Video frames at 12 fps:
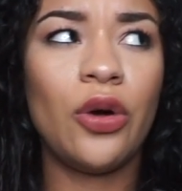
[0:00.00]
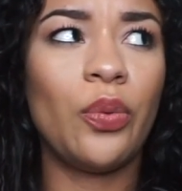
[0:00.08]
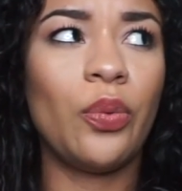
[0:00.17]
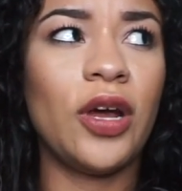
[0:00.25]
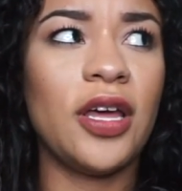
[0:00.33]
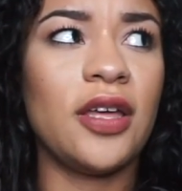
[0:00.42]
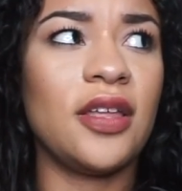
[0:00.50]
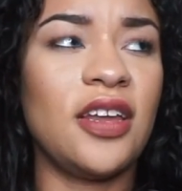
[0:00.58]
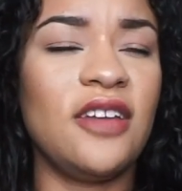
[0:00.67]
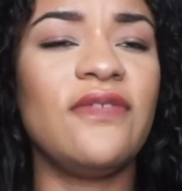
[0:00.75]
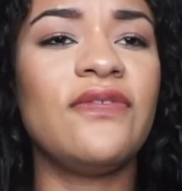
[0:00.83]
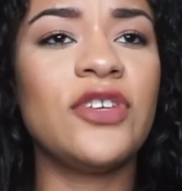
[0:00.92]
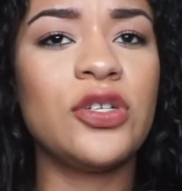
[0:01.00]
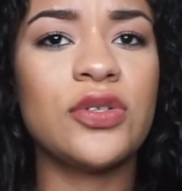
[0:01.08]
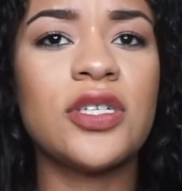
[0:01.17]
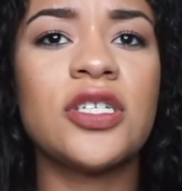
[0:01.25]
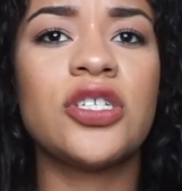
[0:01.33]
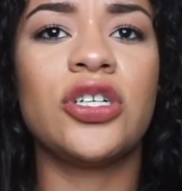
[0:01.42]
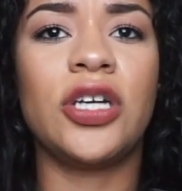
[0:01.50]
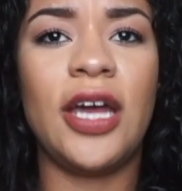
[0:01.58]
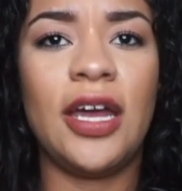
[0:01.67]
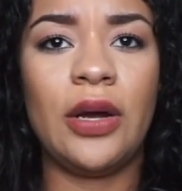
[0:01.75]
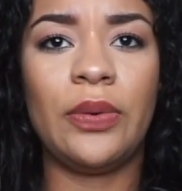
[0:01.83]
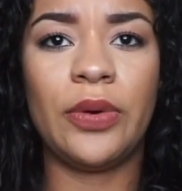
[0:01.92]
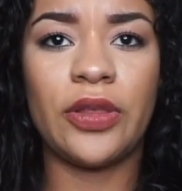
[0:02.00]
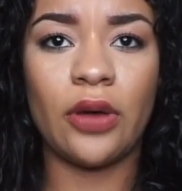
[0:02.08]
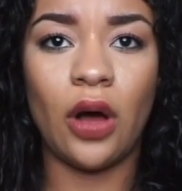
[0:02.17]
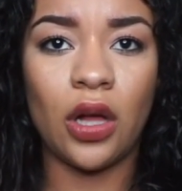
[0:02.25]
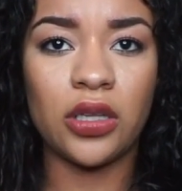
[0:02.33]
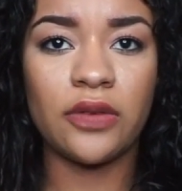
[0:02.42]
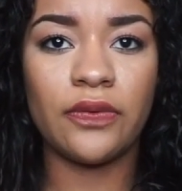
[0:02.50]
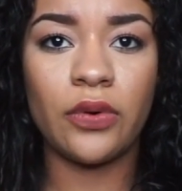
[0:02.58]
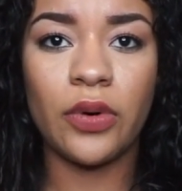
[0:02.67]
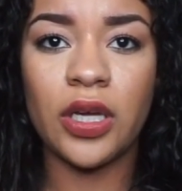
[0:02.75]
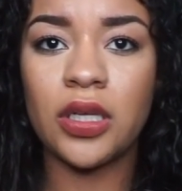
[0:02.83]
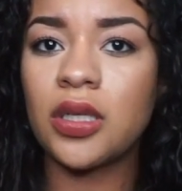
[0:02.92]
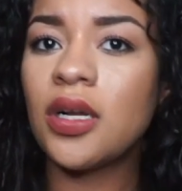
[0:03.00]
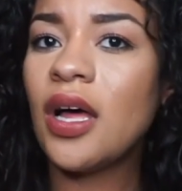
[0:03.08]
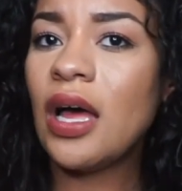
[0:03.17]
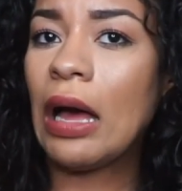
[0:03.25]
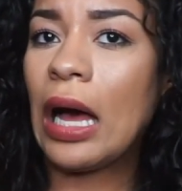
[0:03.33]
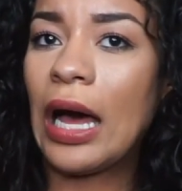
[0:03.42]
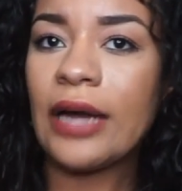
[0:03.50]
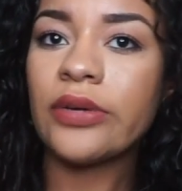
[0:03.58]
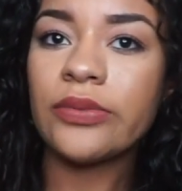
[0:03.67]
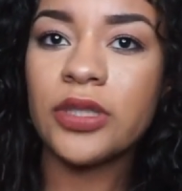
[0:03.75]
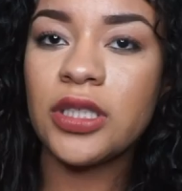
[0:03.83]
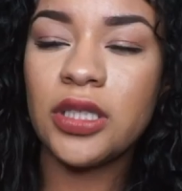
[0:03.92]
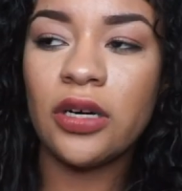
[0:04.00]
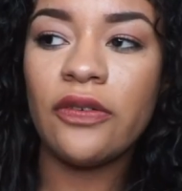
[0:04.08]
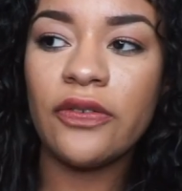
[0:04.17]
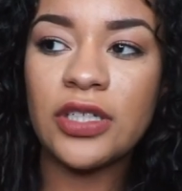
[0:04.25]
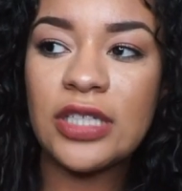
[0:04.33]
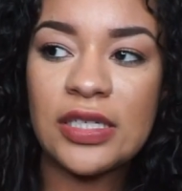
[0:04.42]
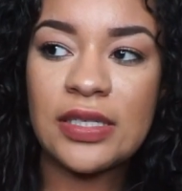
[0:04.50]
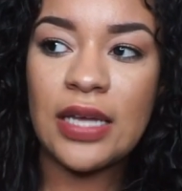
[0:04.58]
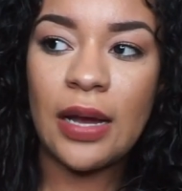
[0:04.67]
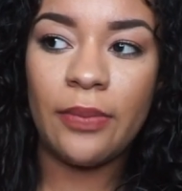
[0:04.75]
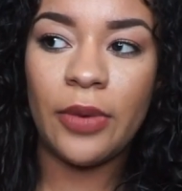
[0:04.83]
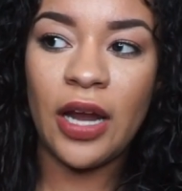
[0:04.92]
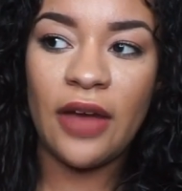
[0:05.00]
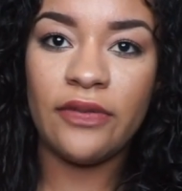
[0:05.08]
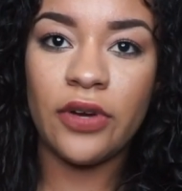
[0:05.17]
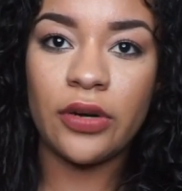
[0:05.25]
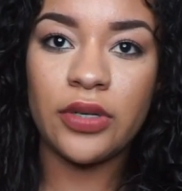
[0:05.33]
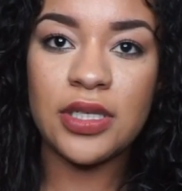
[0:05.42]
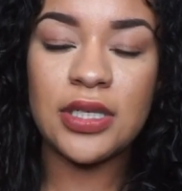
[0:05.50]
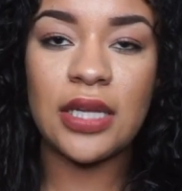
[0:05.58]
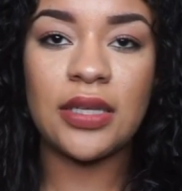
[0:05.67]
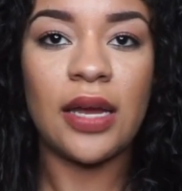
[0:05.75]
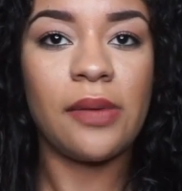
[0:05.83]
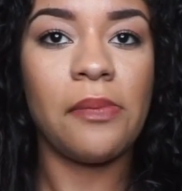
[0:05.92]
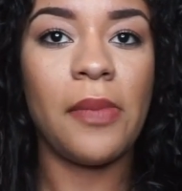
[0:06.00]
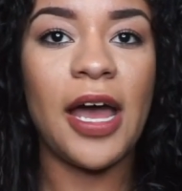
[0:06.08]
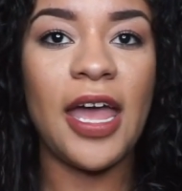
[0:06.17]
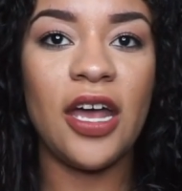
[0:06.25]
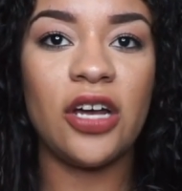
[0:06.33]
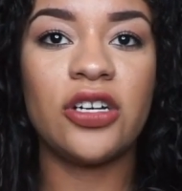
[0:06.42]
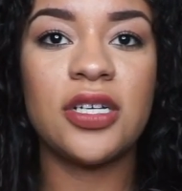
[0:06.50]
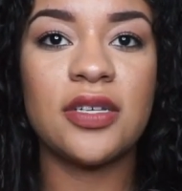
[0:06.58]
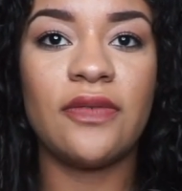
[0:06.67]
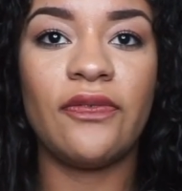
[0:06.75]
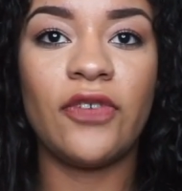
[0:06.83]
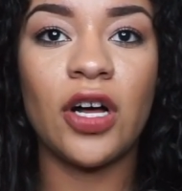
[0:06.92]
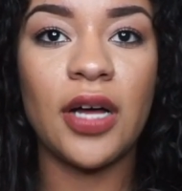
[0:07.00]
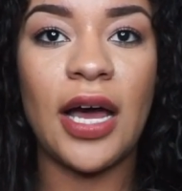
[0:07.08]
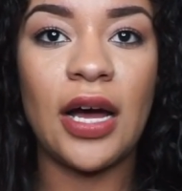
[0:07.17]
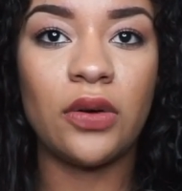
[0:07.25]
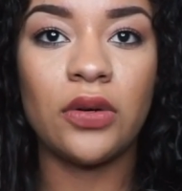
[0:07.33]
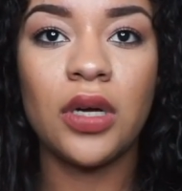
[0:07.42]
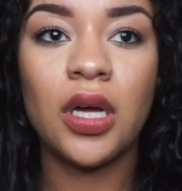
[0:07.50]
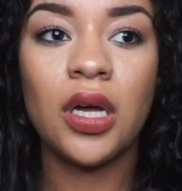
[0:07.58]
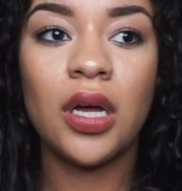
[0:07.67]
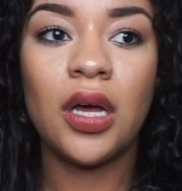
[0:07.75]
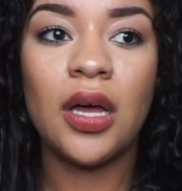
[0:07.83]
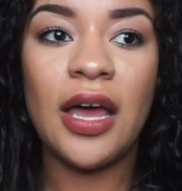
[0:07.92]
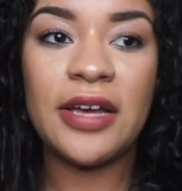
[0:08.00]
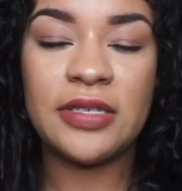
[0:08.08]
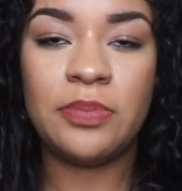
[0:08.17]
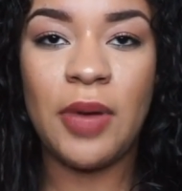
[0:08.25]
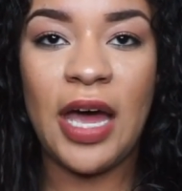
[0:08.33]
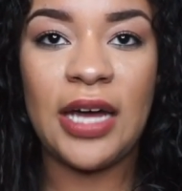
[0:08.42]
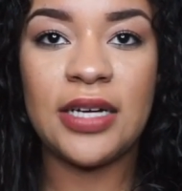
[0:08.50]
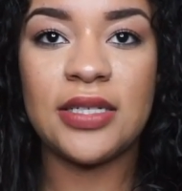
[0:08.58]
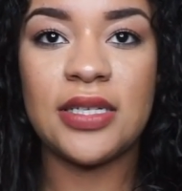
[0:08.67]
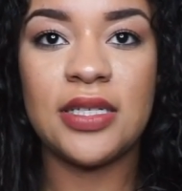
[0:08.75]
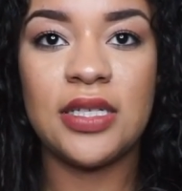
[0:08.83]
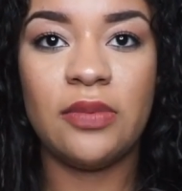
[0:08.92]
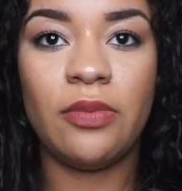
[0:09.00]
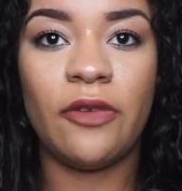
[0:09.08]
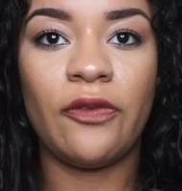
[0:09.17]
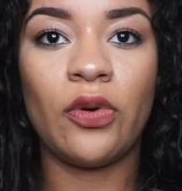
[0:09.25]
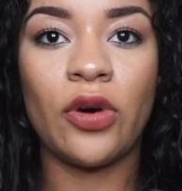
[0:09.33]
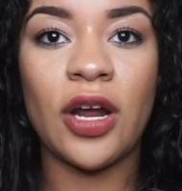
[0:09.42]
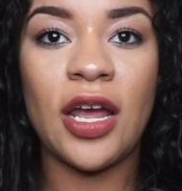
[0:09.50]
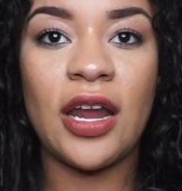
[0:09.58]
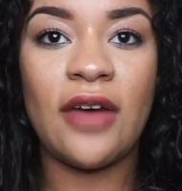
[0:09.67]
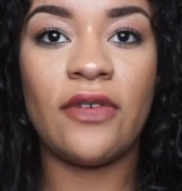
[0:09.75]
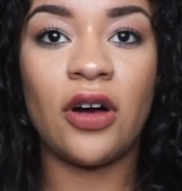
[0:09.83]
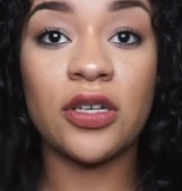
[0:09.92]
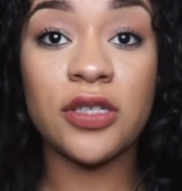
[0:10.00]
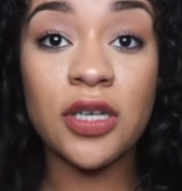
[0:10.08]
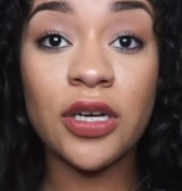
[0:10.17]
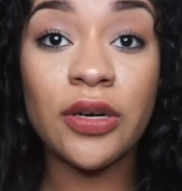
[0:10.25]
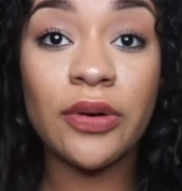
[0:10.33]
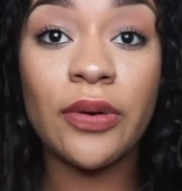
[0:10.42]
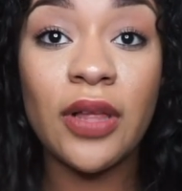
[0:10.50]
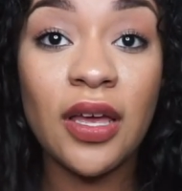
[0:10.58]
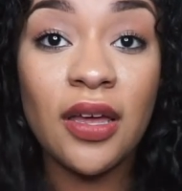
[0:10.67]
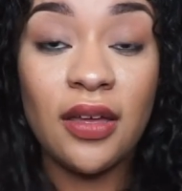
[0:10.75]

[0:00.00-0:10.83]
with it infuses your hair with olive oil I don't really know if it does that but I've noticed that like my hair doesn't fall out as bad as it did before and I've also